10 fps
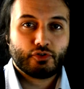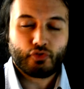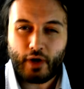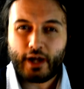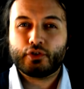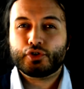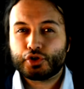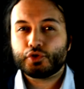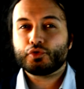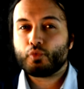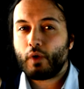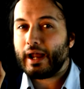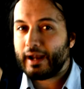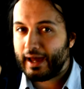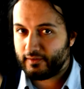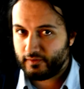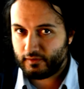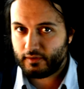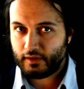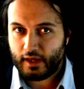Try to choose one
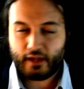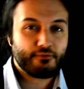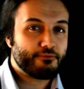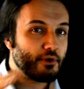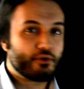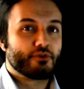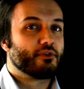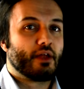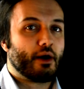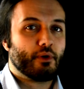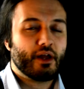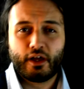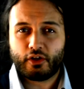accent and focus on that one.